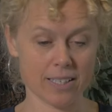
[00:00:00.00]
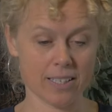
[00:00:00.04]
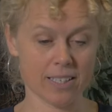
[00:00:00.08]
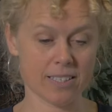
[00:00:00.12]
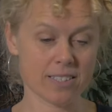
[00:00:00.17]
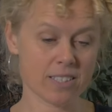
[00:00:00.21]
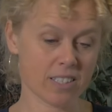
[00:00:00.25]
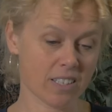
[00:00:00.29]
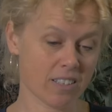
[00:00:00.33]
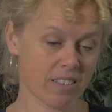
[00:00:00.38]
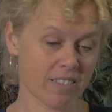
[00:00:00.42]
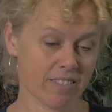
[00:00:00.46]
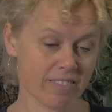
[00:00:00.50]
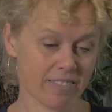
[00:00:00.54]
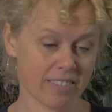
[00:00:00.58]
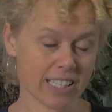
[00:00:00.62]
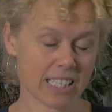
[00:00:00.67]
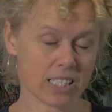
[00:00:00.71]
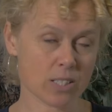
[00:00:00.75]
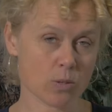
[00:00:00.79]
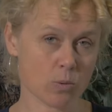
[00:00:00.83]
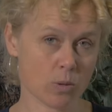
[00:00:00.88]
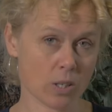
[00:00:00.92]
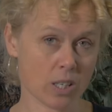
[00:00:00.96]
So
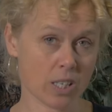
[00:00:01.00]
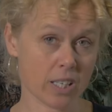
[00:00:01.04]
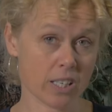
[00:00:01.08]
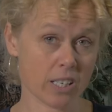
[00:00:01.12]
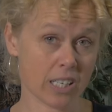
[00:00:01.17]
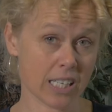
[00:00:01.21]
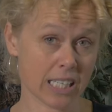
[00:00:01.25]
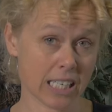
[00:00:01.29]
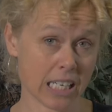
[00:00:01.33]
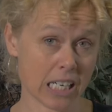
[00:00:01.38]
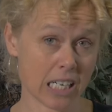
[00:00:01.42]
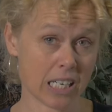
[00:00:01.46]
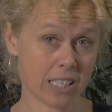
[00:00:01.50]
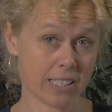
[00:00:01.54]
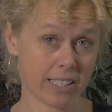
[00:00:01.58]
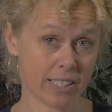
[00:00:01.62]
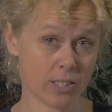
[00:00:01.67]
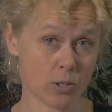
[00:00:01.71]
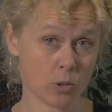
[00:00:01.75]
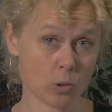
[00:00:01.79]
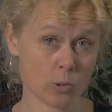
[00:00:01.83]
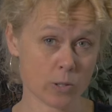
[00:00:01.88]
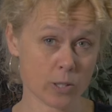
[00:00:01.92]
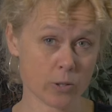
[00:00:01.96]
that's why I can't
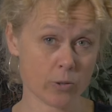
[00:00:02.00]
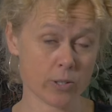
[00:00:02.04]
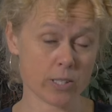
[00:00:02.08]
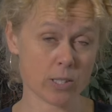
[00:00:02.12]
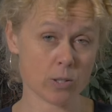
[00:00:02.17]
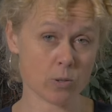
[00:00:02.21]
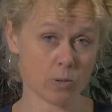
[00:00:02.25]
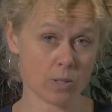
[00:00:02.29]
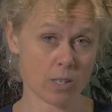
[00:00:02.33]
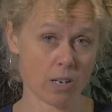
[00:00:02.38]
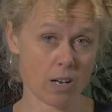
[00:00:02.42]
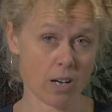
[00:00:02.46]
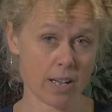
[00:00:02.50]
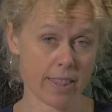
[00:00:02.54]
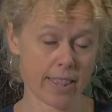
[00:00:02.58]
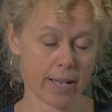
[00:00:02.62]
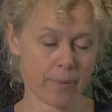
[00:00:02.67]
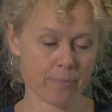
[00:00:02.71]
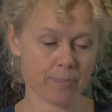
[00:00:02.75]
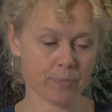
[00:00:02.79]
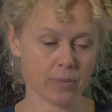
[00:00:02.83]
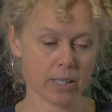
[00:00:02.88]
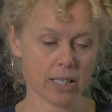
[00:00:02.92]
endorse crystals either.